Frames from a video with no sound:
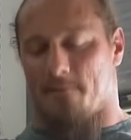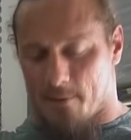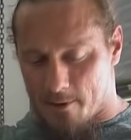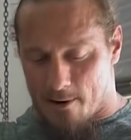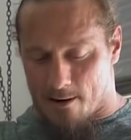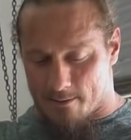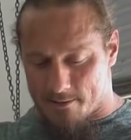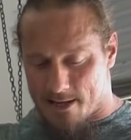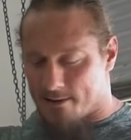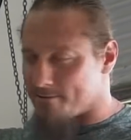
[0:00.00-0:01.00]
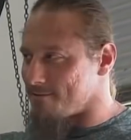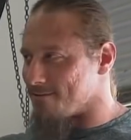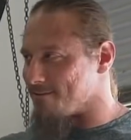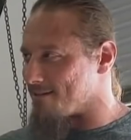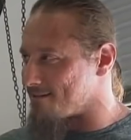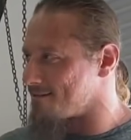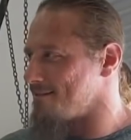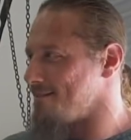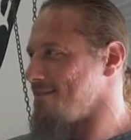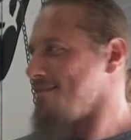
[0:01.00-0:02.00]
before the bar comes down, because
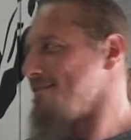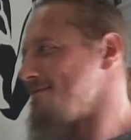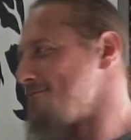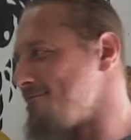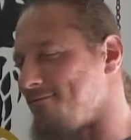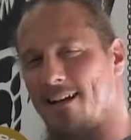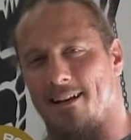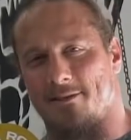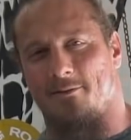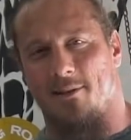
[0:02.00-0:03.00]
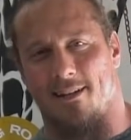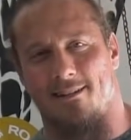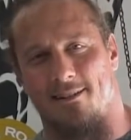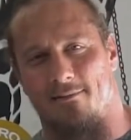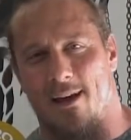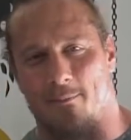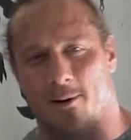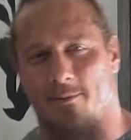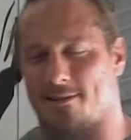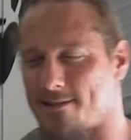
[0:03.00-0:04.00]
that doesn't really achieve that
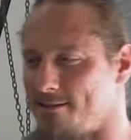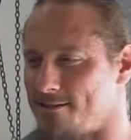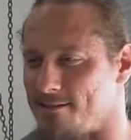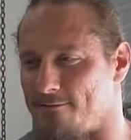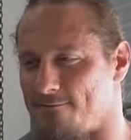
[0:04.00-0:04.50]
purpose. So.